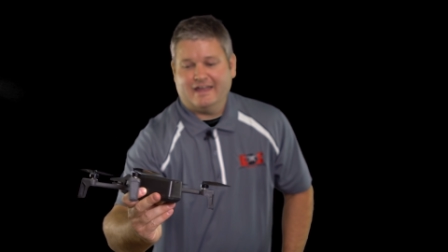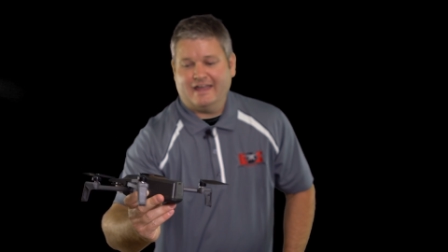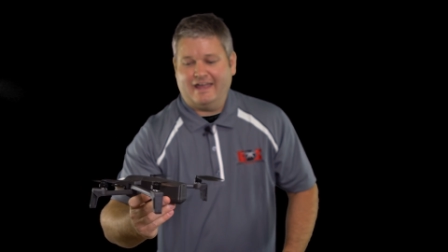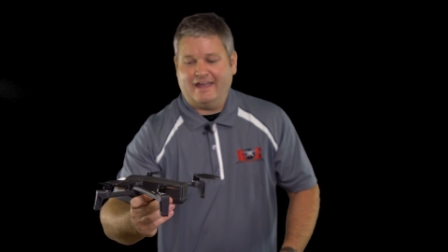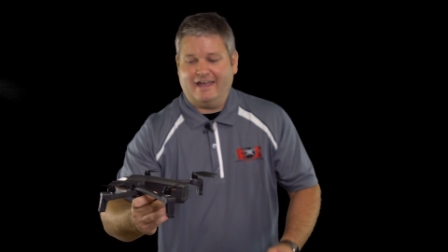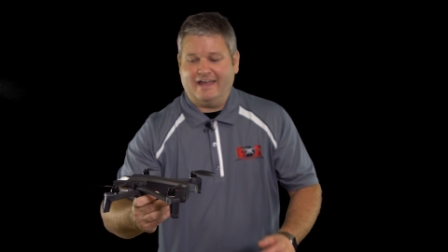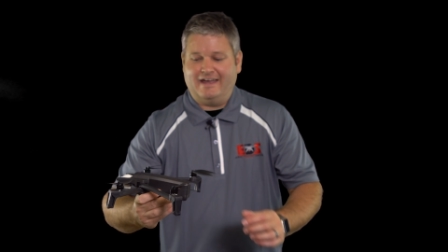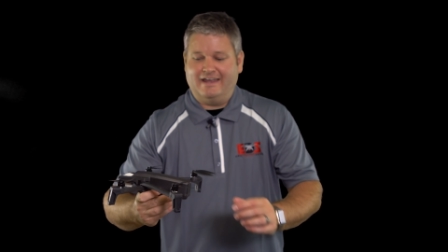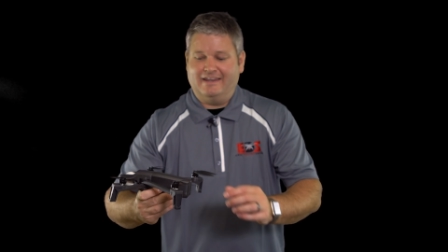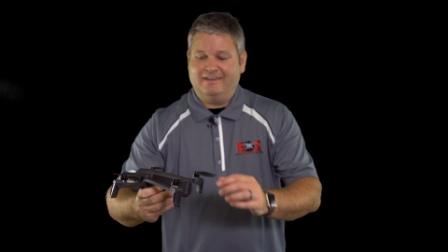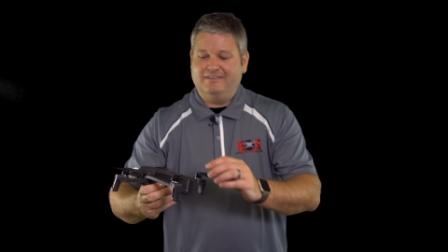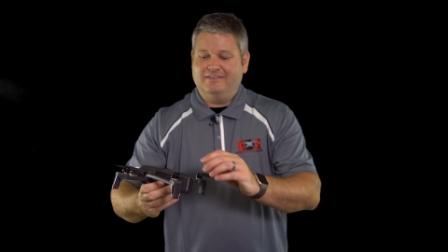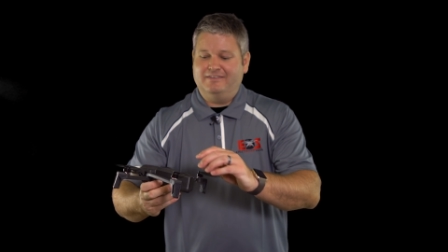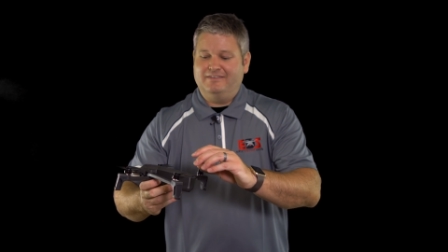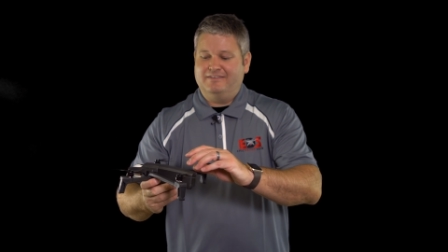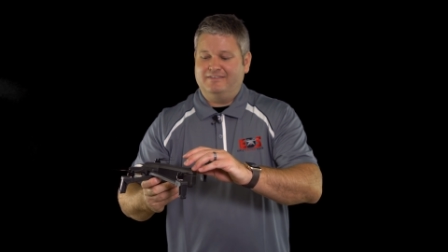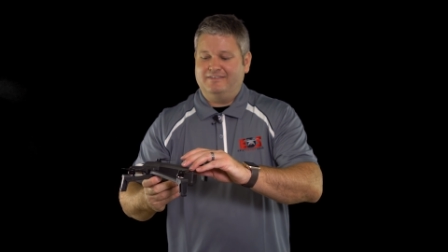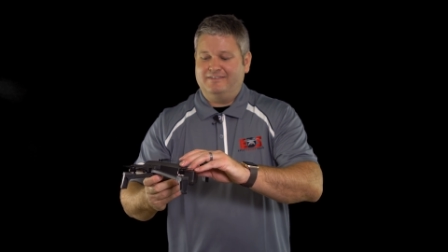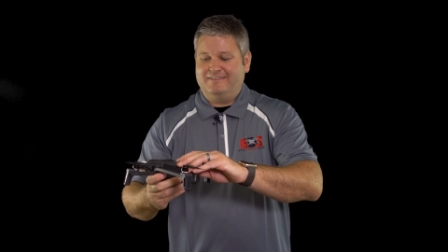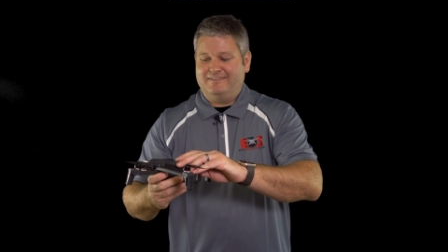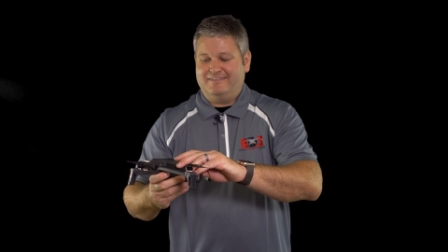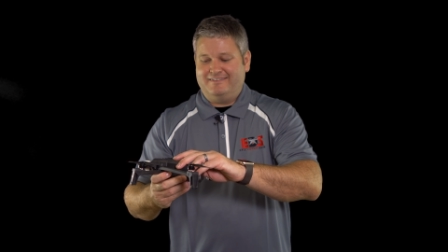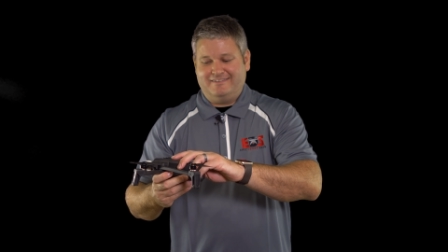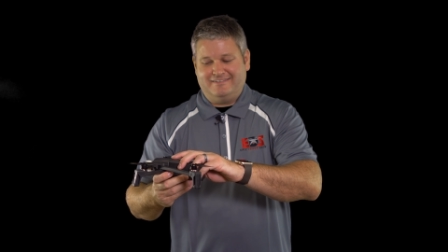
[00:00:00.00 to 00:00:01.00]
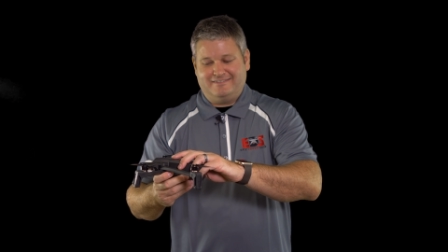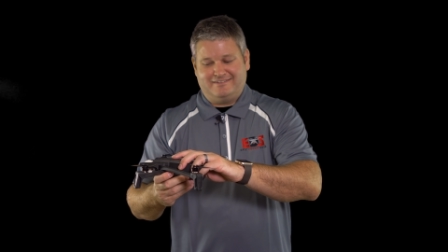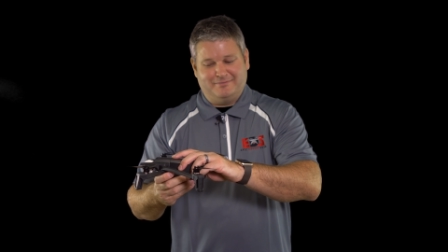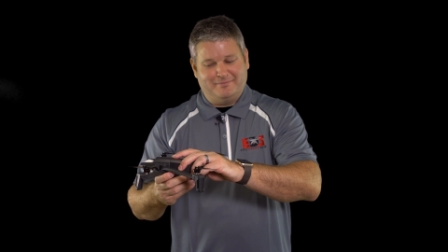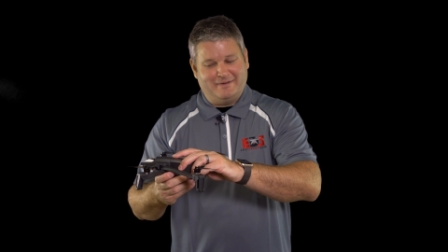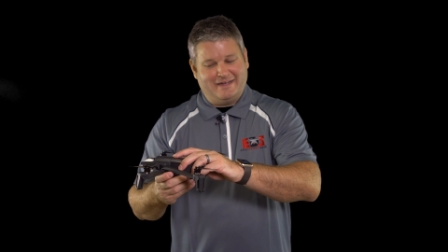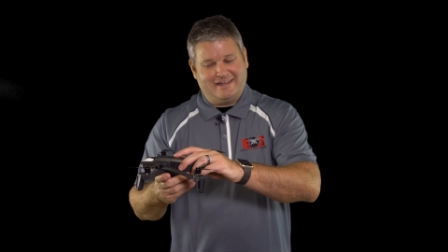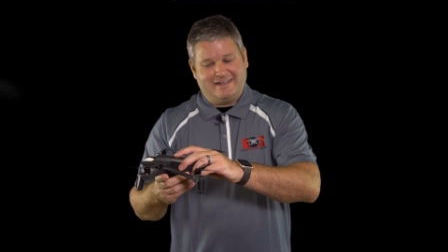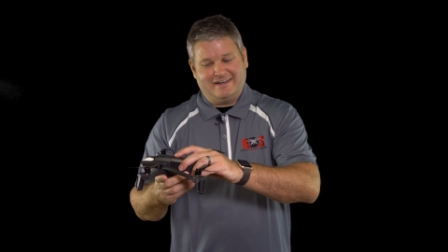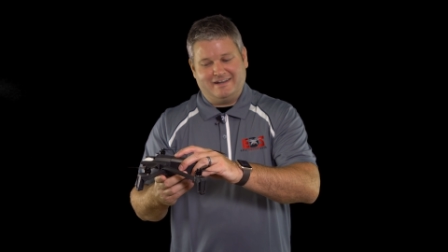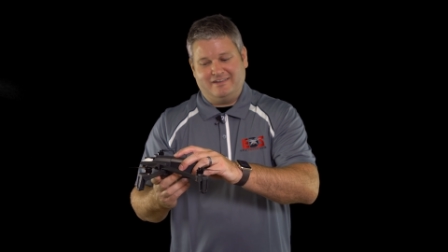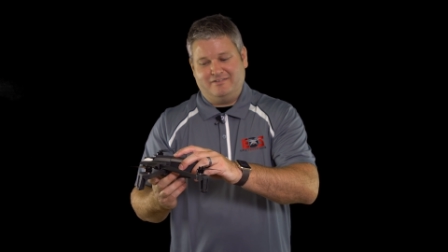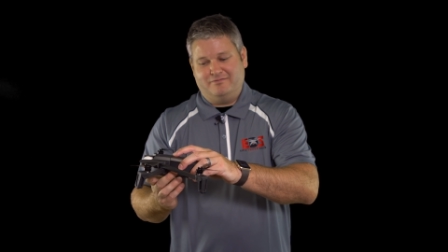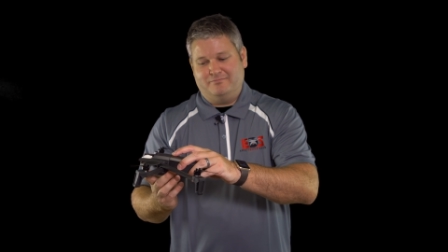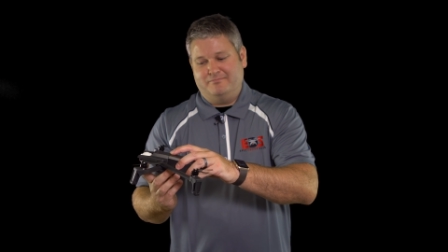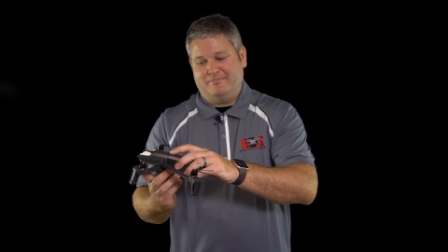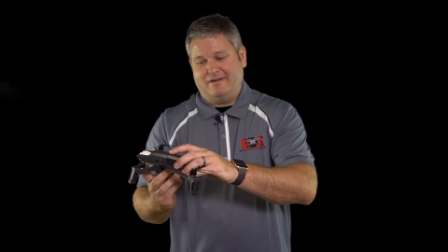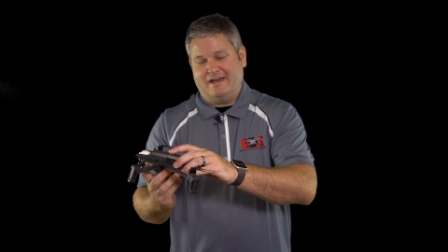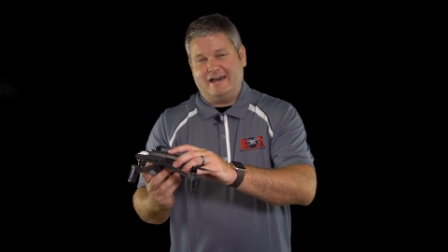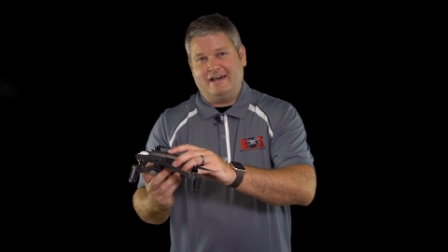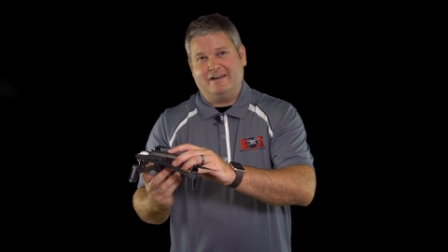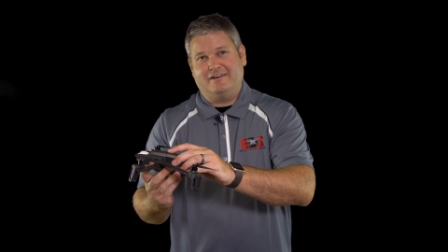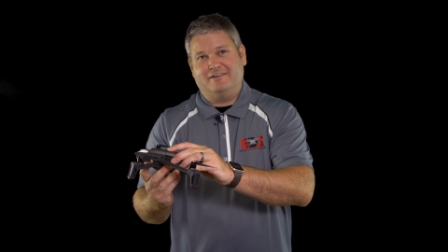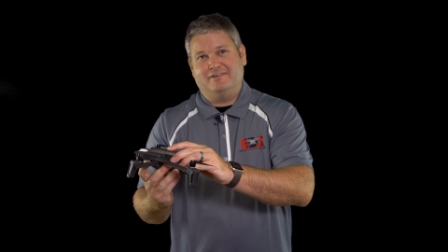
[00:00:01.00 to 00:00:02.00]
And to make it even
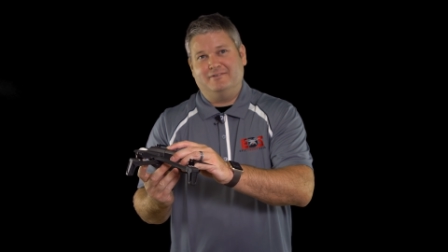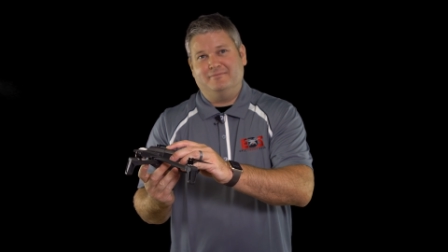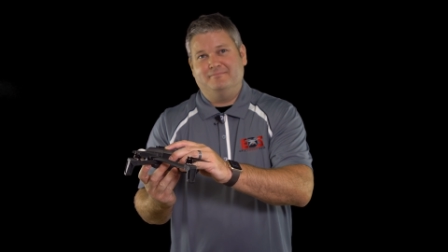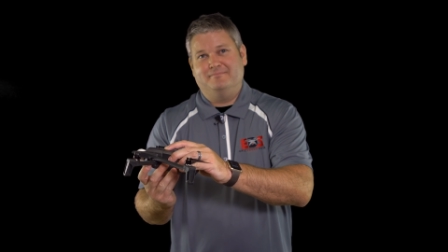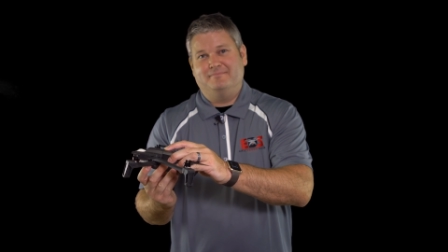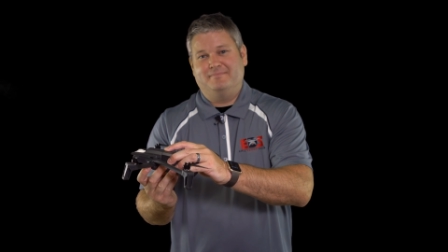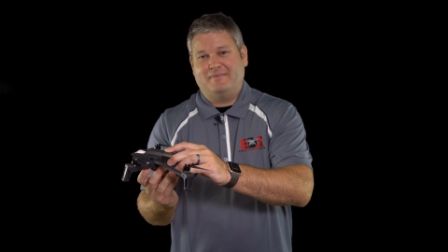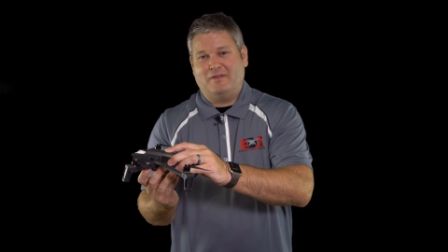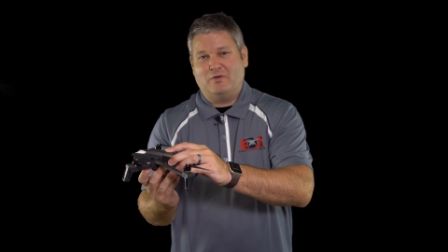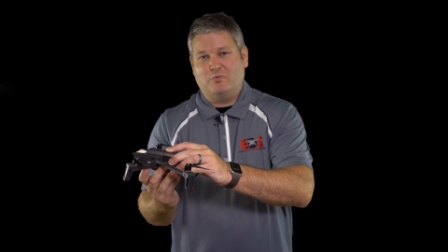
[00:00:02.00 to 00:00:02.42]
better,